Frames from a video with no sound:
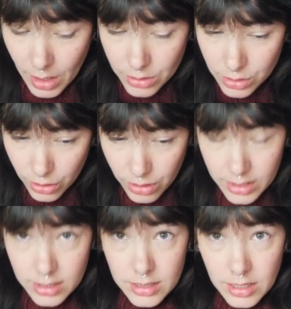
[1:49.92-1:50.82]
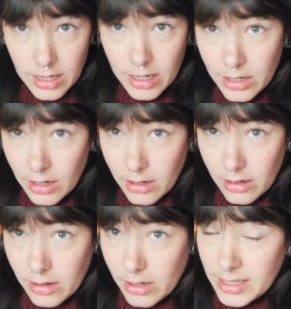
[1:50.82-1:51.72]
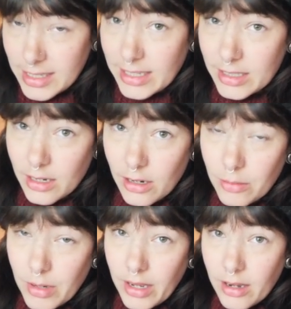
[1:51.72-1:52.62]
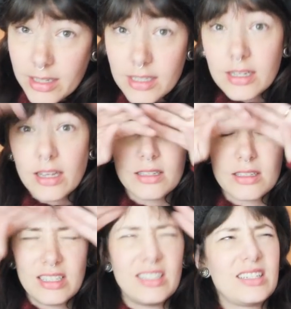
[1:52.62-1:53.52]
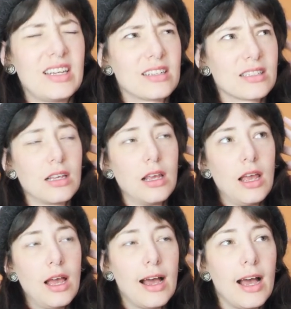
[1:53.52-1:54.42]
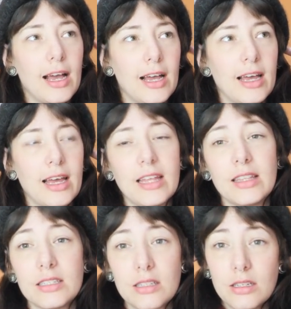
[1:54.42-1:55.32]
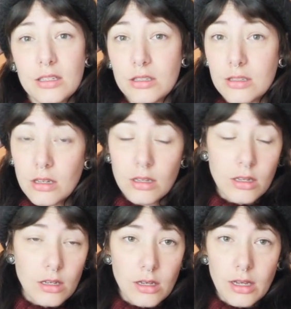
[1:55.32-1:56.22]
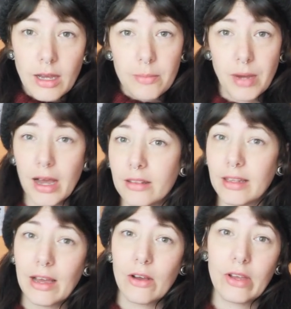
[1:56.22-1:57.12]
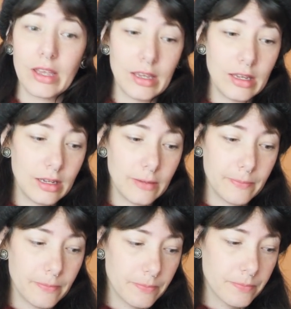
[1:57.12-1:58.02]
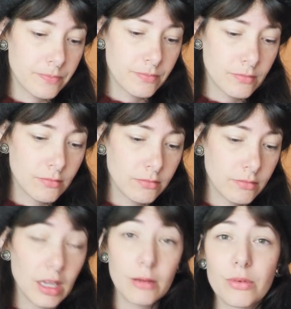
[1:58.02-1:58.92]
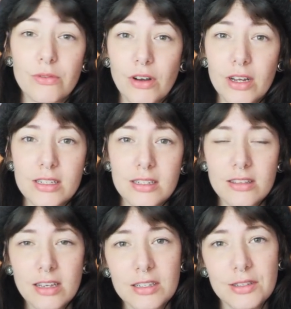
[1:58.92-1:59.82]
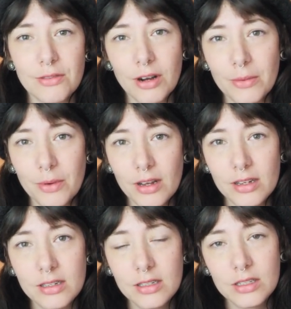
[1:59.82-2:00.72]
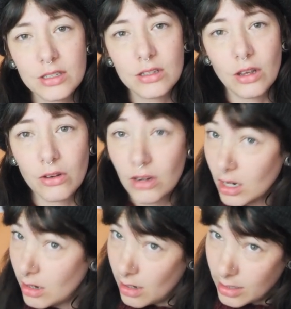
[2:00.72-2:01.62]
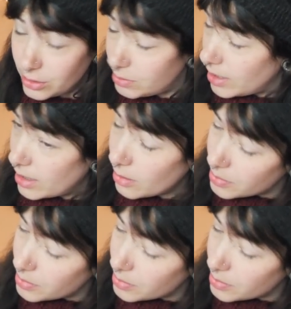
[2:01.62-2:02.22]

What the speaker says: So this is a yarn, Icelandic yarn by Istex. And this is a pattern that I improvised, if that's the right word. So I just made it